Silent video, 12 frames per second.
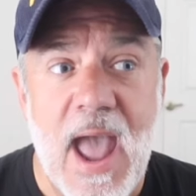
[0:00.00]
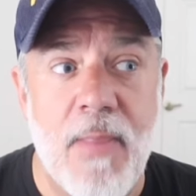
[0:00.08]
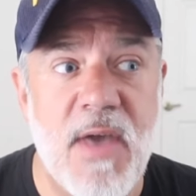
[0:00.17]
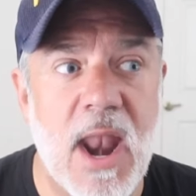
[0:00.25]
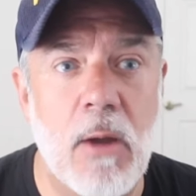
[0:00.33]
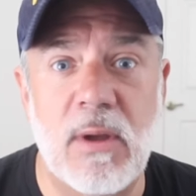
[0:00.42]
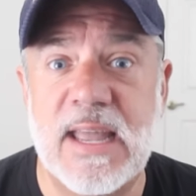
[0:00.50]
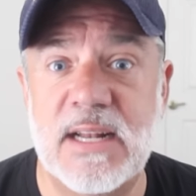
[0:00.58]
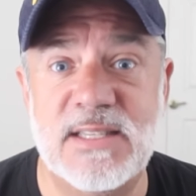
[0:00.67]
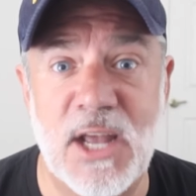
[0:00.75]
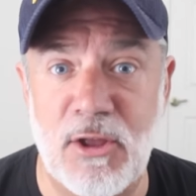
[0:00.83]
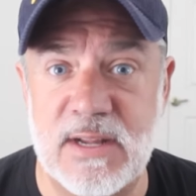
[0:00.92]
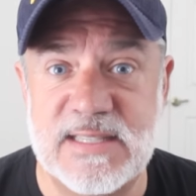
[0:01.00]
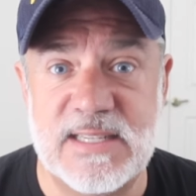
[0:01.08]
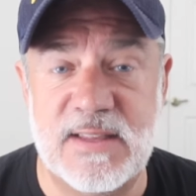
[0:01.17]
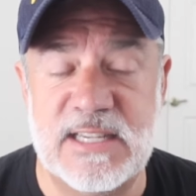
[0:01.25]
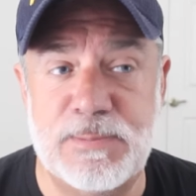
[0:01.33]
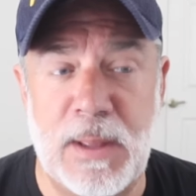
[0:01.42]
And then I would continue to
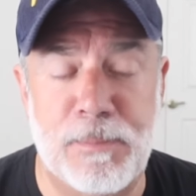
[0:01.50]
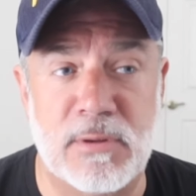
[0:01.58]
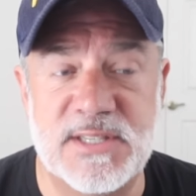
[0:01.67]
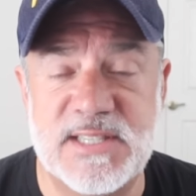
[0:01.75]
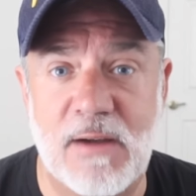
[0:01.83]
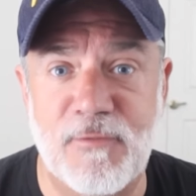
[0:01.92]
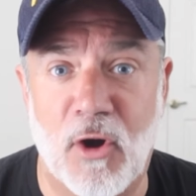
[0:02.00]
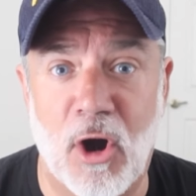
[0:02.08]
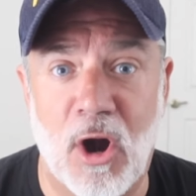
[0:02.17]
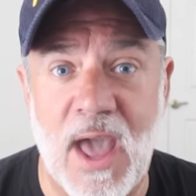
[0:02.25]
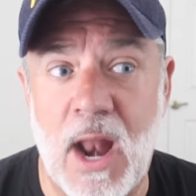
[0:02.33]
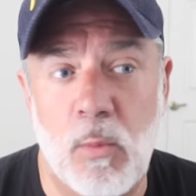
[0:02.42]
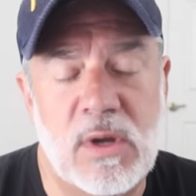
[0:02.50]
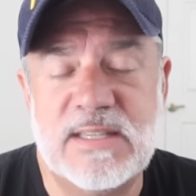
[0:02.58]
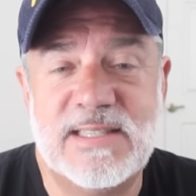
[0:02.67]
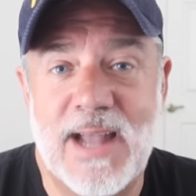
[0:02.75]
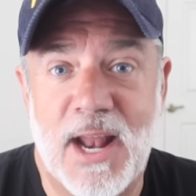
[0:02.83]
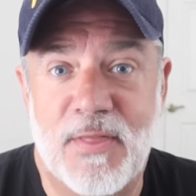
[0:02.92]
see these people suffer, and I
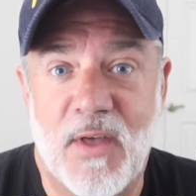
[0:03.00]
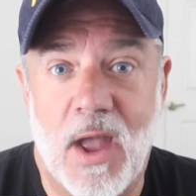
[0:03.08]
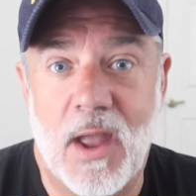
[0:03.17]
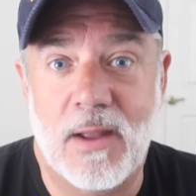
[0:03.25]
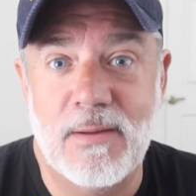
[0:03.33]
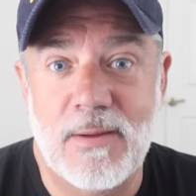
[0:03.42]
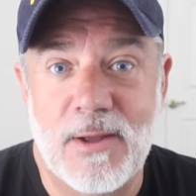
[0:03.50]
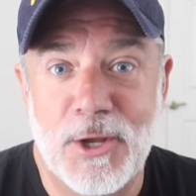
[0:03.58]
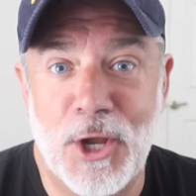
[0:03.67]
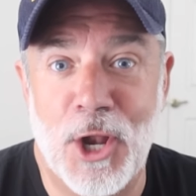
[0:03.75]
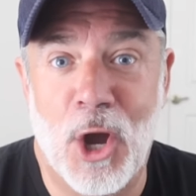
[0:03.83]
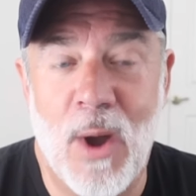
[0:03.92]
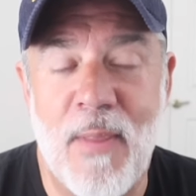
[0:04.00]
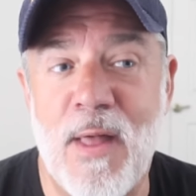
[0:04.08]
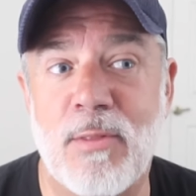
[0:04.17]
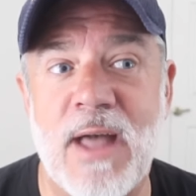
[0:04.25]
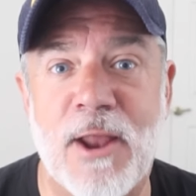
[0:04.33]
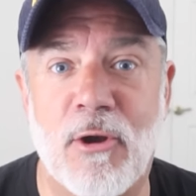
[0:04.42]
wouldn't say anything, you know? And
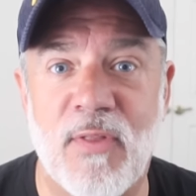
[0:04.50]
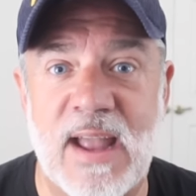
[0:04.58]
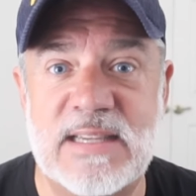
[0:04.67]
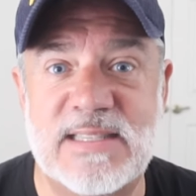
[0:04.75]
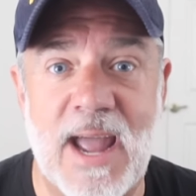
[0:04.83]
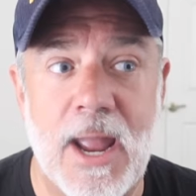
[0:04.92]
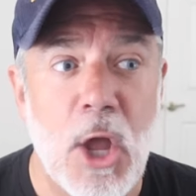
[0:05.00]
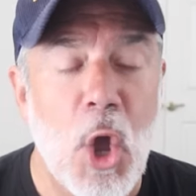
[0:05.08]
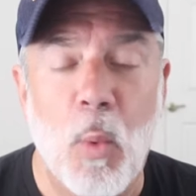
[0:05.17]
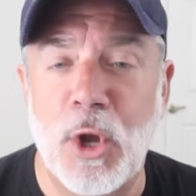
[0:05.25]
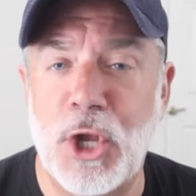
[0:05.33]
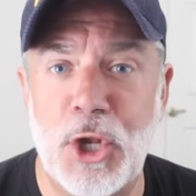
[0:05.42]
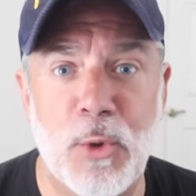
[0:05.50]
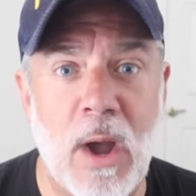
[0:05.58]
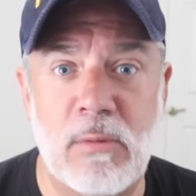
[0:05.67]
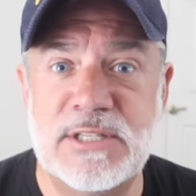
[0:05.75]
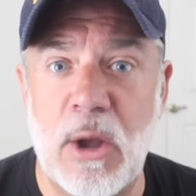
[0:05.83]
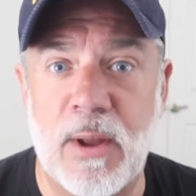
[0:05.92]
then later they'd say, well, you knew
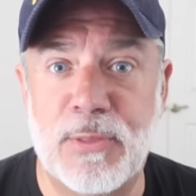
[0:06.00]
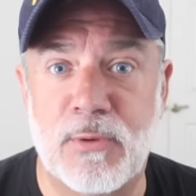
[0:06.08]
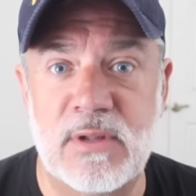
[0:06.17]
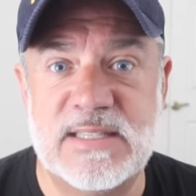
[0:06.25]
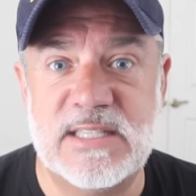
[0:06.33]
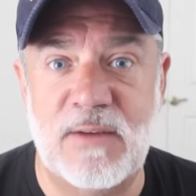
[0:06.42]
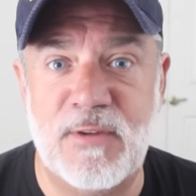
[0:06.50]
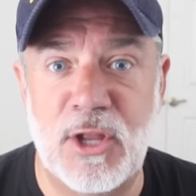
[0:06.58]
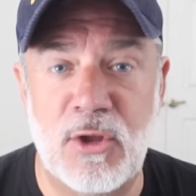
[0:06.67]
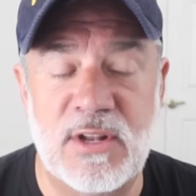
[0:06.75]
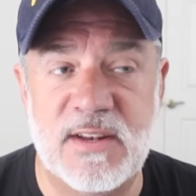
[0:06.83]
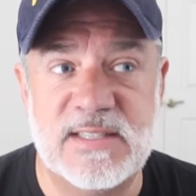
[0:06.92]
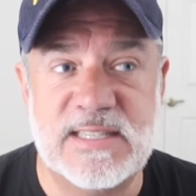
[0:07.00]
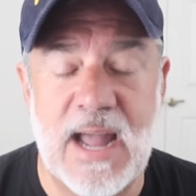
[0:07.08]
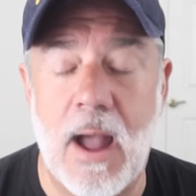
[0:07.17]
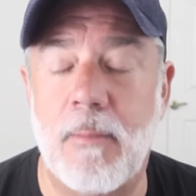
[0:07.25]
I was going through this stuff and you didn't say.